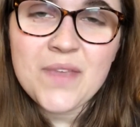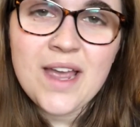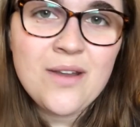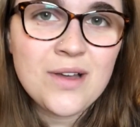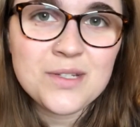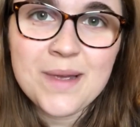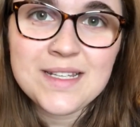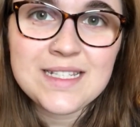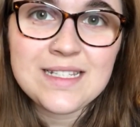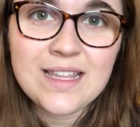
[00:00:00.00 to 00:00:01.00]
I know £100
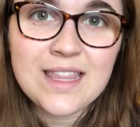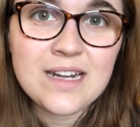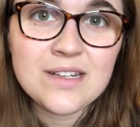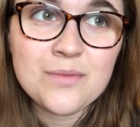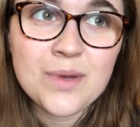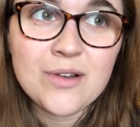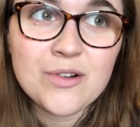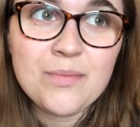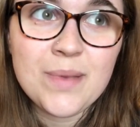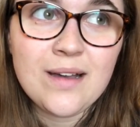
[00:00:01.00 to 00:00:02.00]
isn't like the end of the
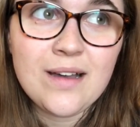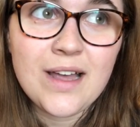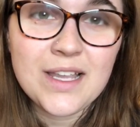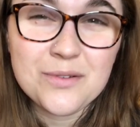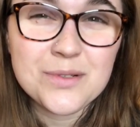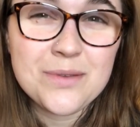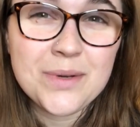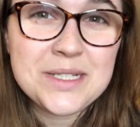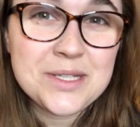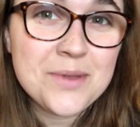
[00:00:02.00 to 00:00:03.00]
world, but I could also
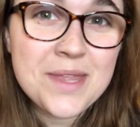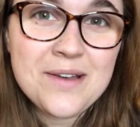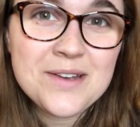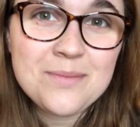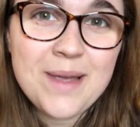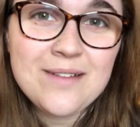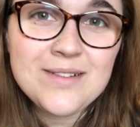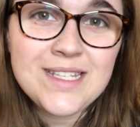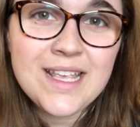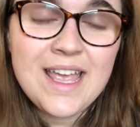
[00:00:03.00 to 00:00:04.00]
really do without
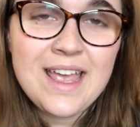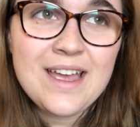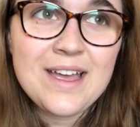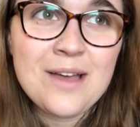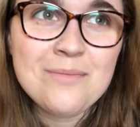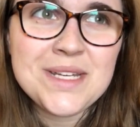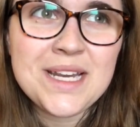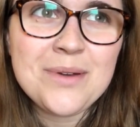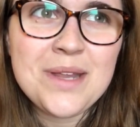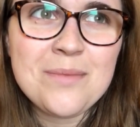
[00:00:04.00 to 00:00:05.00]
£100.
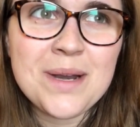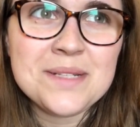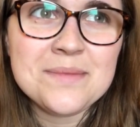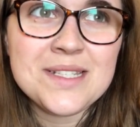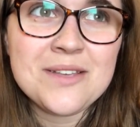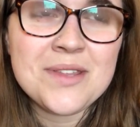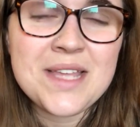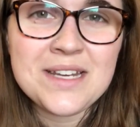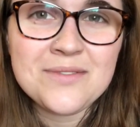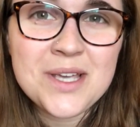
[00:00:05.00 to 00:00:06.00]
Particularly when you have placements that are at
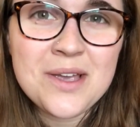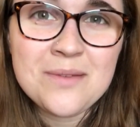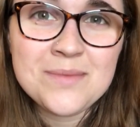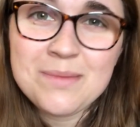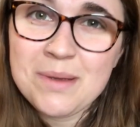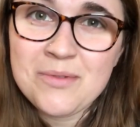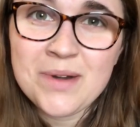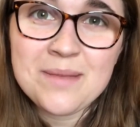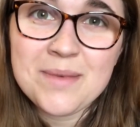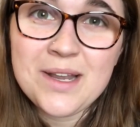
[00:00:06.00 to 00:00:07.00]
the end of terms, you might be
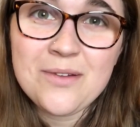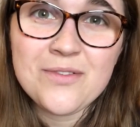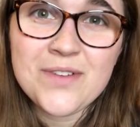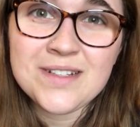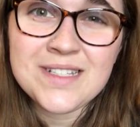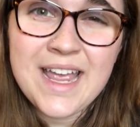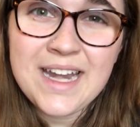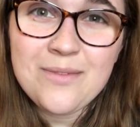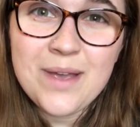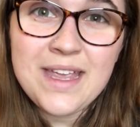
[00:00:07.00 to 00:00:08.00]
running a bit low on funds
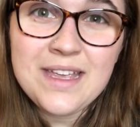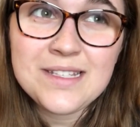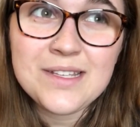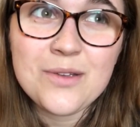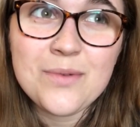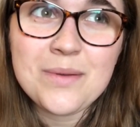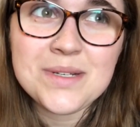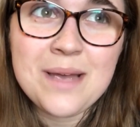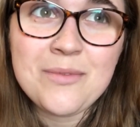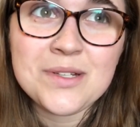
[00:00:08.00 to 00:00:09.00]
anyway. So when I
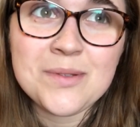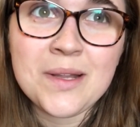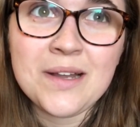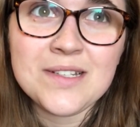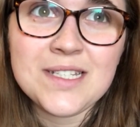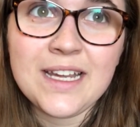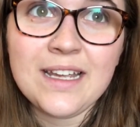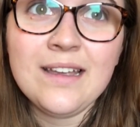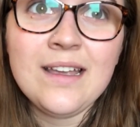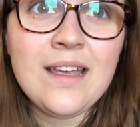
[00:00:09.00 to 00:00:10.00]
went to Aberystwyth last
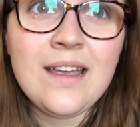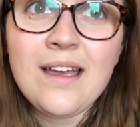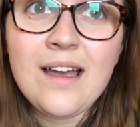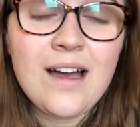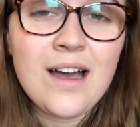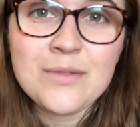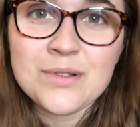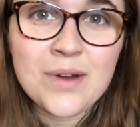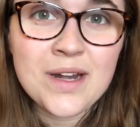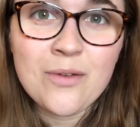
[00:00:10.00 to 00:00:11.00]
year, I
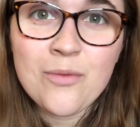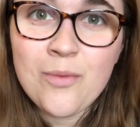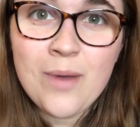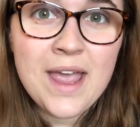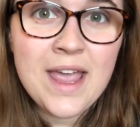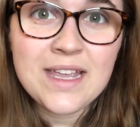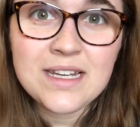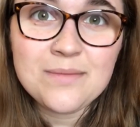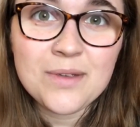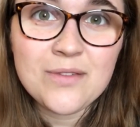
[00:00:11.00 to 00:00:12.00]
was riding way into my